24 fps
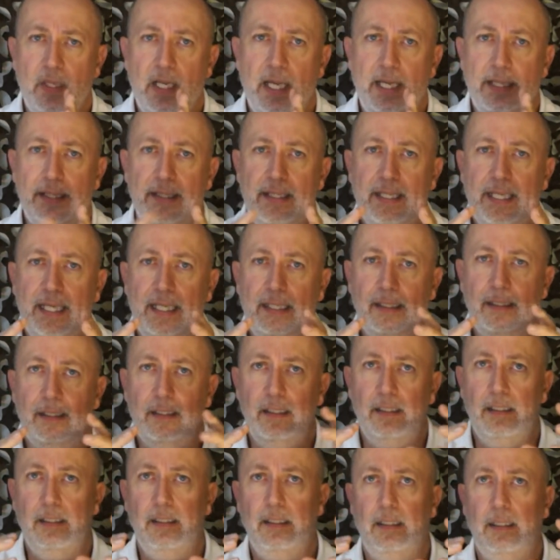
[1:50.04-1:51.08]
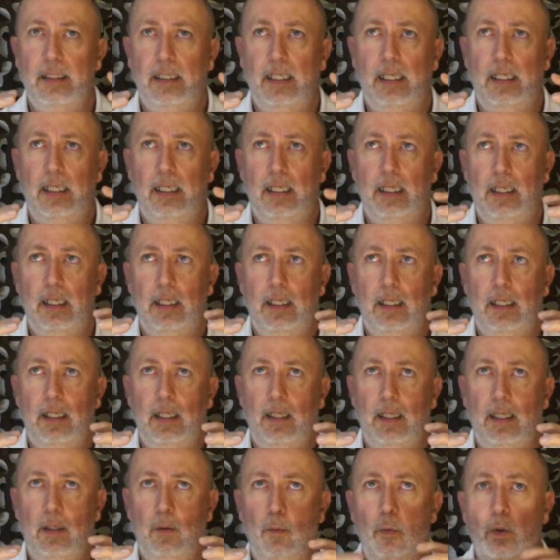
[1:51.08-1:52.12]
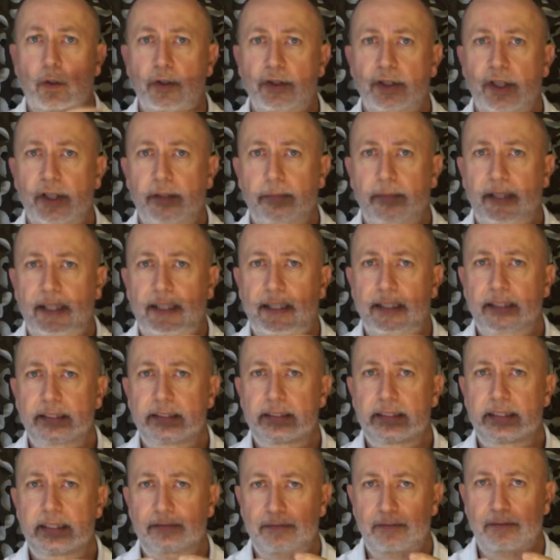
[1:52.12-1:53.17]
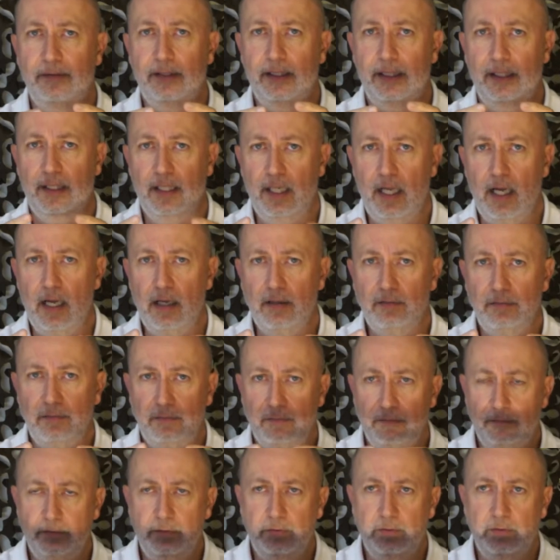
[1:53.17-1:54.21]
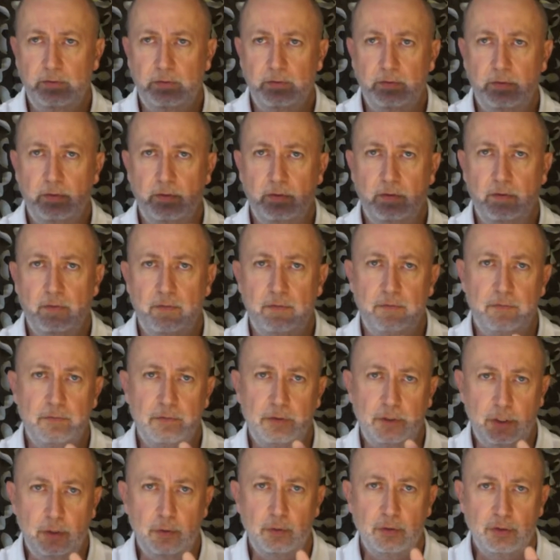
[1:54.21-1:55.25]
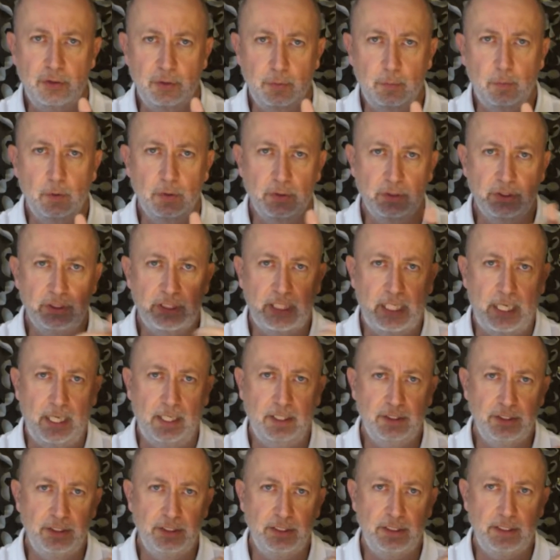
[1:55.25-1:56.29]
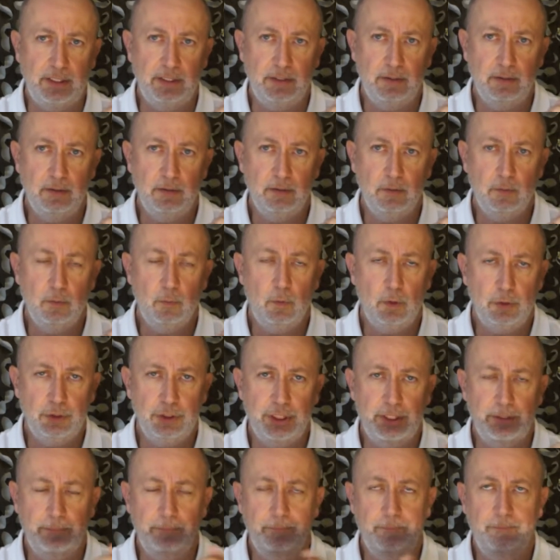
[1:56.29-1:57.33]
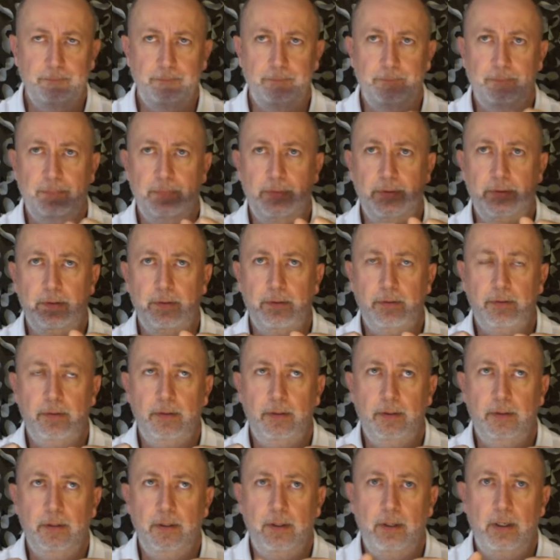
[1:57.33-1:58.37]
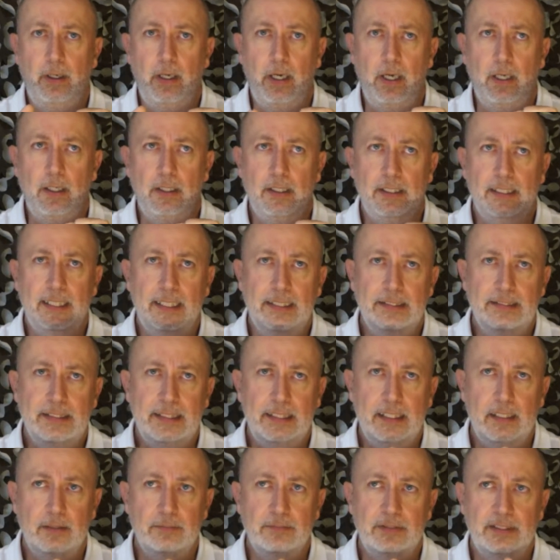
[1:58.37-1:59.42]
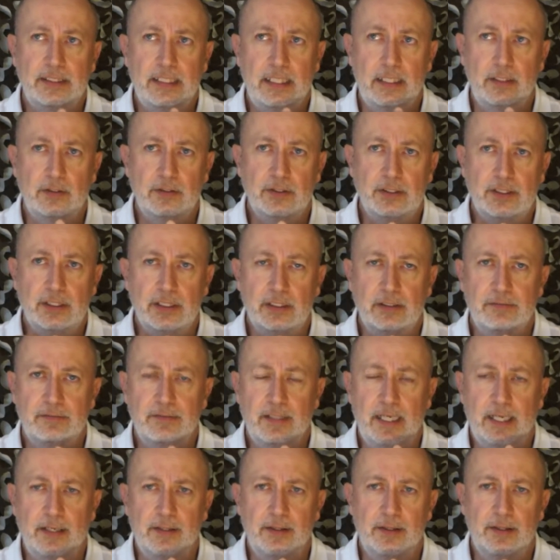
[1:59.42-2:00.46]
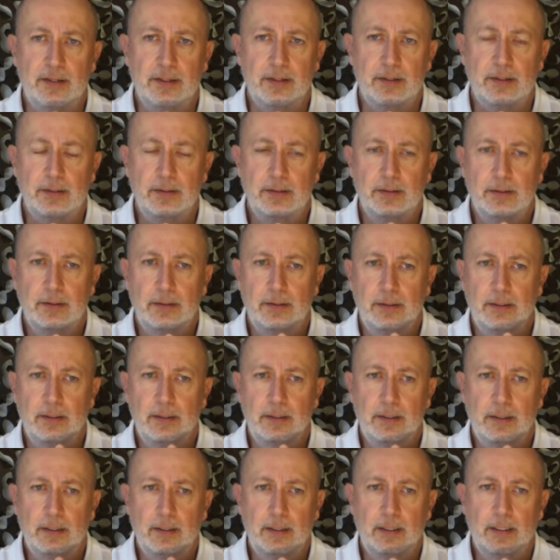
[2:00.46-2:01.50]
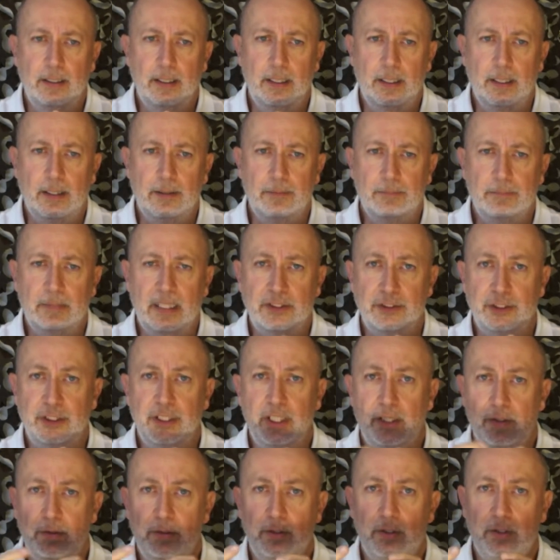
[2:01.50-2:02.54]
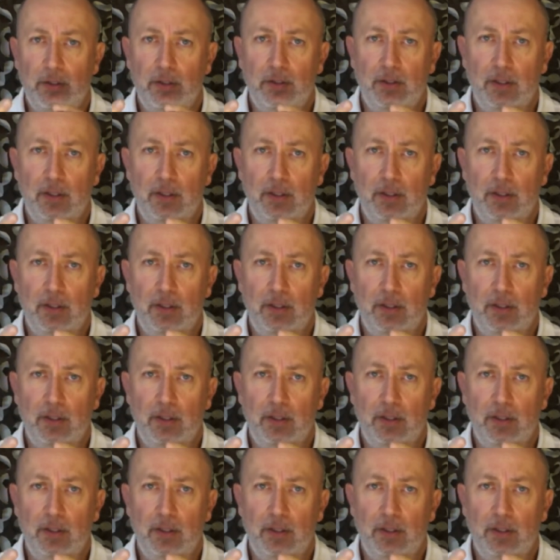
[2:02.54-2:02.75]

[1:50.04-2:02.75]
And then, what's going to make it different enough for you to want to actually watch it? And I guess it comes down to the fact that, as you know,